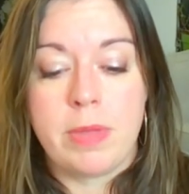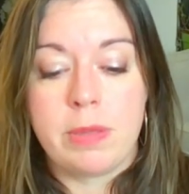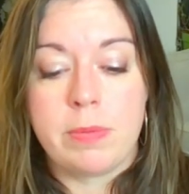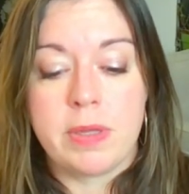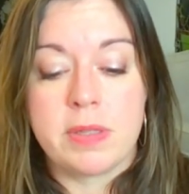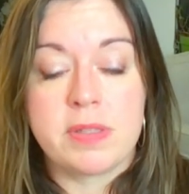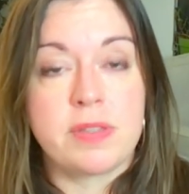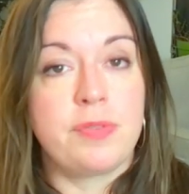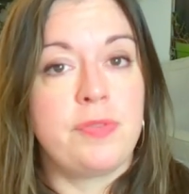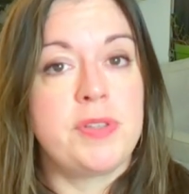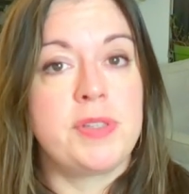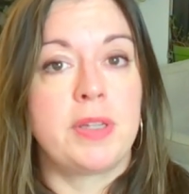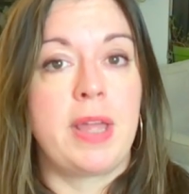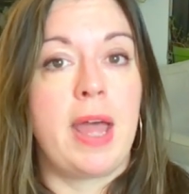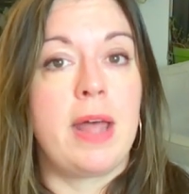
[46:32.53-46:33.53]
Maybe it's the
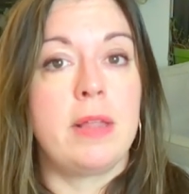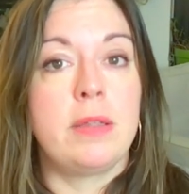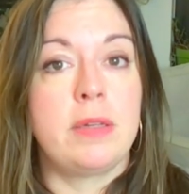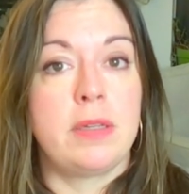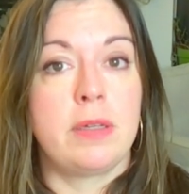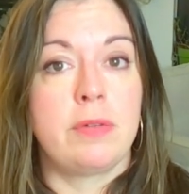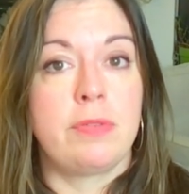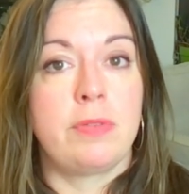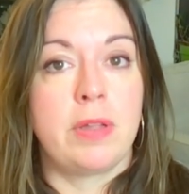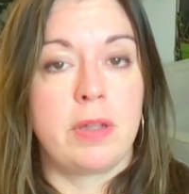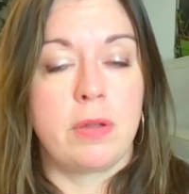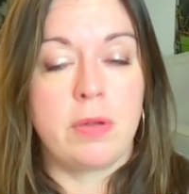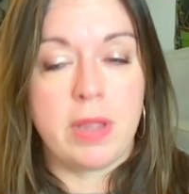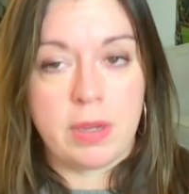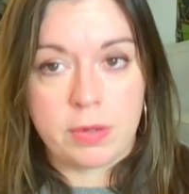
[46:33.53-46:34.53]
physicality of,
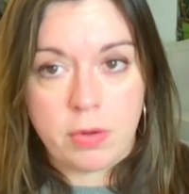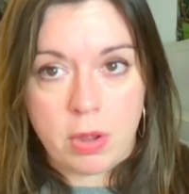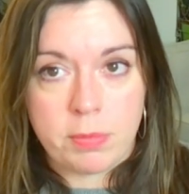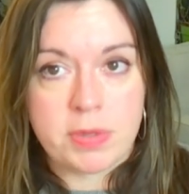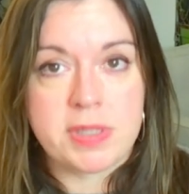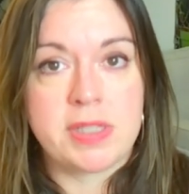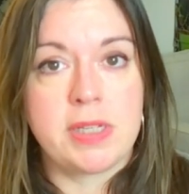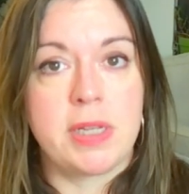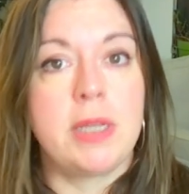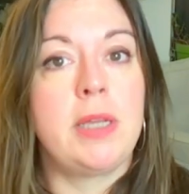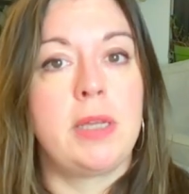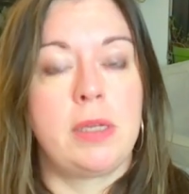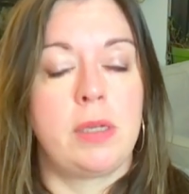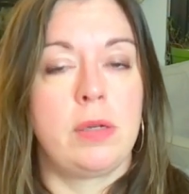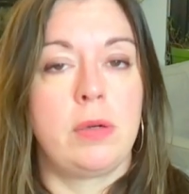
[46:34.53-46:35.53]
like, okay, no, I'm gonna
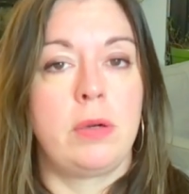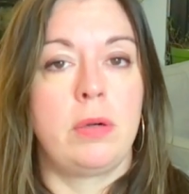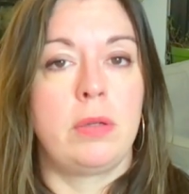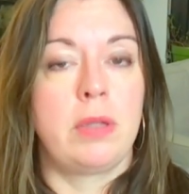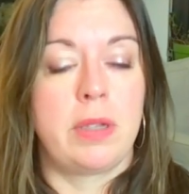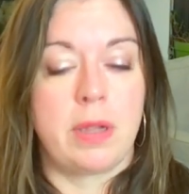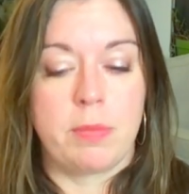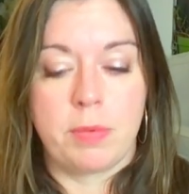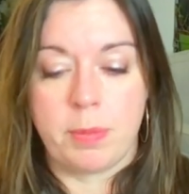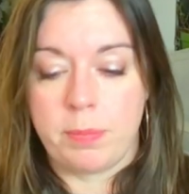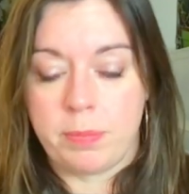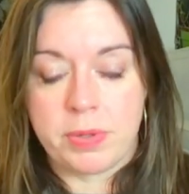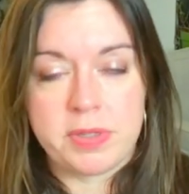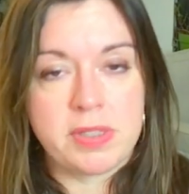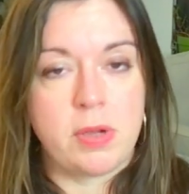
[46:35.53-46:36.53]
stay here, like I'm
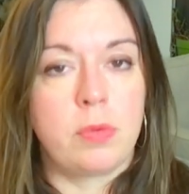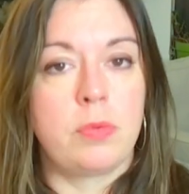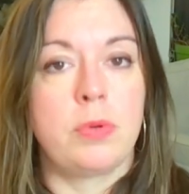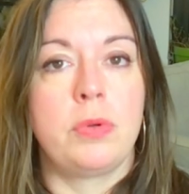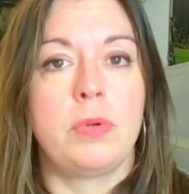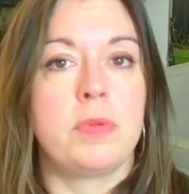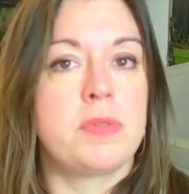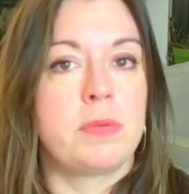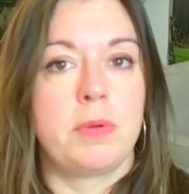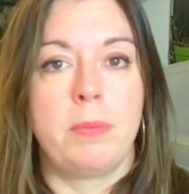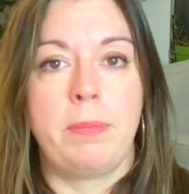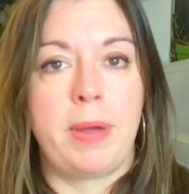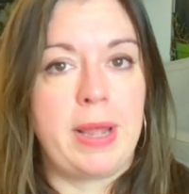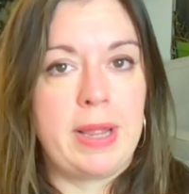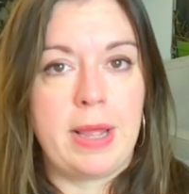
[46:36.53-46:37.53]
gonna put down roots,
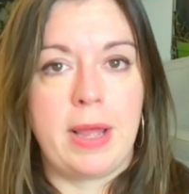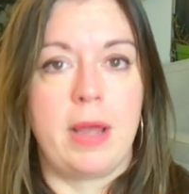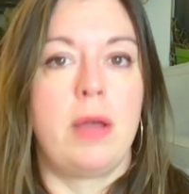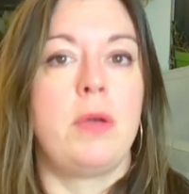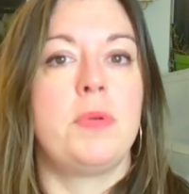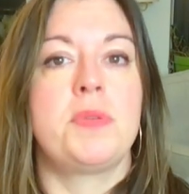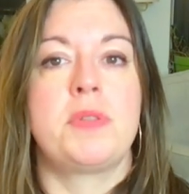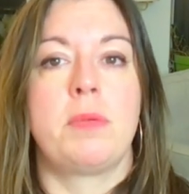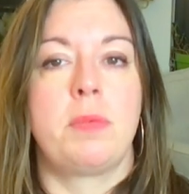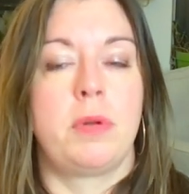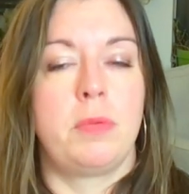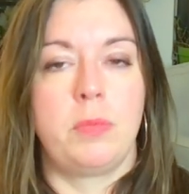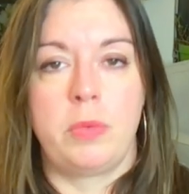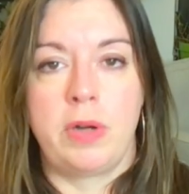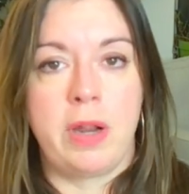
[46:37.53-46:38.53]
I'm gonna buy a house, I'm
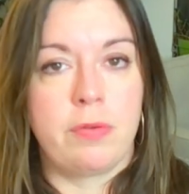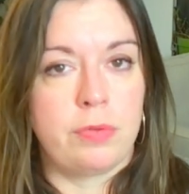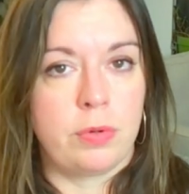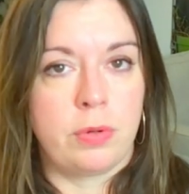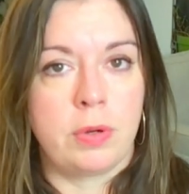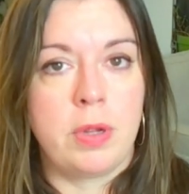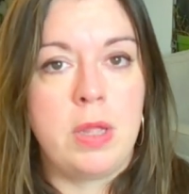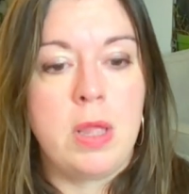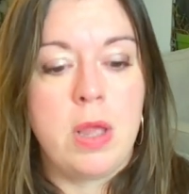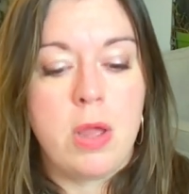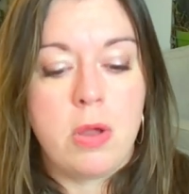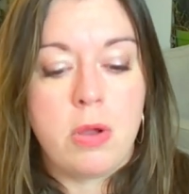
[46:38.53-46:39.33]
gonna whatever.